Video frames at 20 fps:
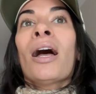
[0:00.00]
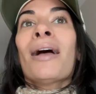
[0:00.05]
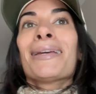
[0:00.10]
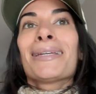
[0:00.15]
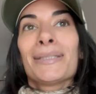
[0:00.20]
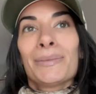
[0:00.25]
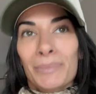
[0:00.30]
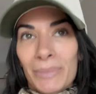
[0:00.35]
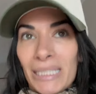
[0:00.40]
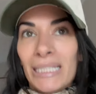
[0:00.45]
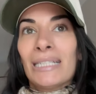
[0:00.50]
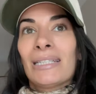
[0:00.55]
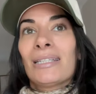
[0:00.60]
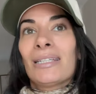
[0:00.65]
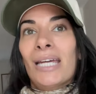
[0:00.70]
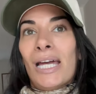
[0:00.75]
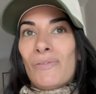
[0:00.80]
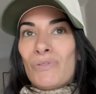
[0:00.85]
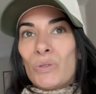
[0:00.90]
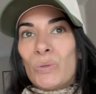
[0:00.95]

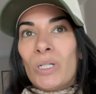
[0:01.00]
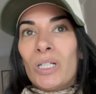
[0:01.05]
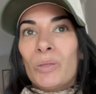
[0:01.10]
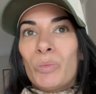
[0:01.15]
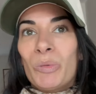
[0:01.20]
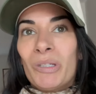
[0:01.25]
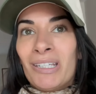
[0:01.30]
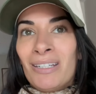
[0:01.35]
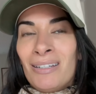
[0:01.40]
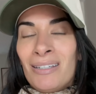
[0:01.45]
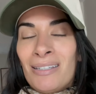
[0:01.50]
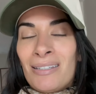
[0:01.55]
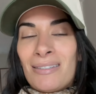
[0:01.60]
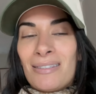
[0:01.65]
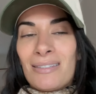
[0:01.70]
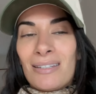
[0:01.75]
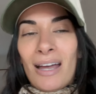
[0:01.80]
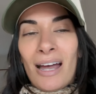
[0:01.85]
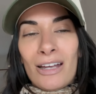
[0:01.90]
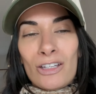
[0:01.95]
immediately after work
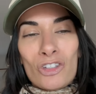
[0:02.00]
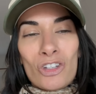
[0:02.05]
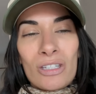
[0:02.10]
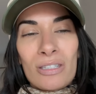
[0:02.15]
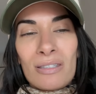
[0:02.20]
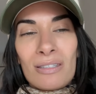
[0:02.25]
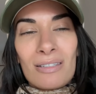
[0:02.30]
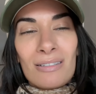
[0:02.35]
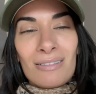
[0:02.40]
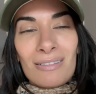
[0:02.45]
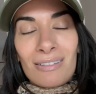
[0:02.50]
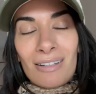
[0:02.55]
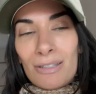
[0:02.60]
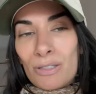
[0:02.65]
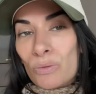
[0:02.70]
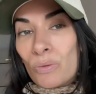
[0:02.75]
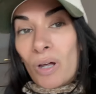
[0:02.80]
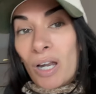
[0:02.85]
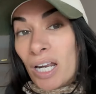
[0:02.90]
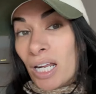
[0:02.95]
because I just,
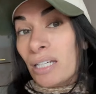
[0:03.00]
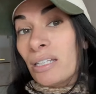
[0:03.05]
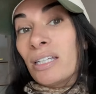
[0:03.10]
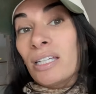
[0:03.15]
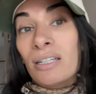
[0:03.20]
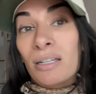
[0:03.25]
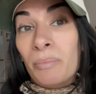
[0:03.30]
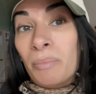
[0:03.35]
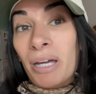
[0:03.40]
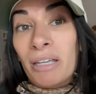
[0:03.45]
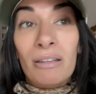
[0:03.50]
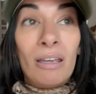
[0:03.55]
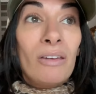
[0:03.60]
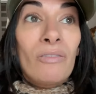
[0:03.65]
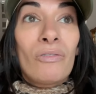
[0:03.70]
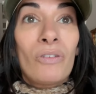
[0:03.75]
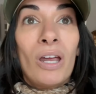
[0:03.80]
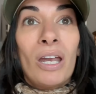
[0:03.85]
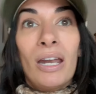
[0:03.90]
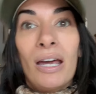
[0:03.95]
that's what I need in my
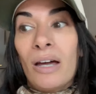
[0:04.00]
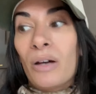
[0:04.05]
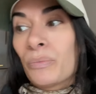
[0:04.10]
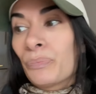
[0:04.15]
life right now.